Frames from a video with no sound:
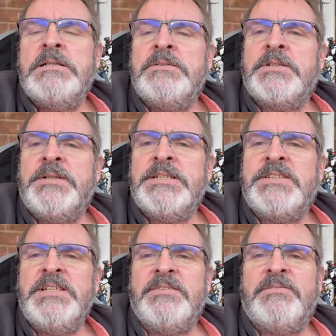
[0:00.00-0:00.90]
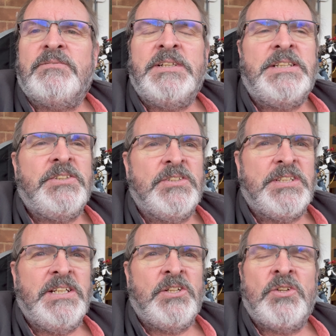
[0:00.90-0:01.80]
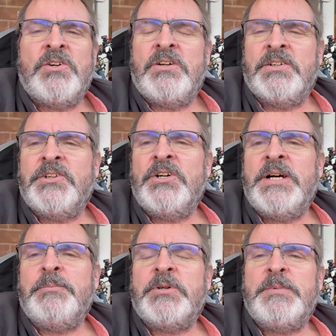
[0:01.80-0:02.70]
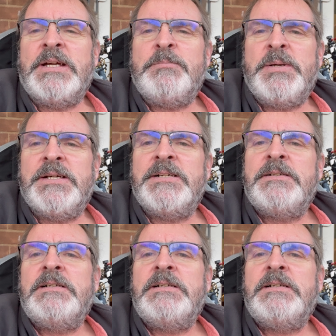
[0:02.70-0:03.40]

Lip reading: So that's it. It doesn't take a lot of time to make beer.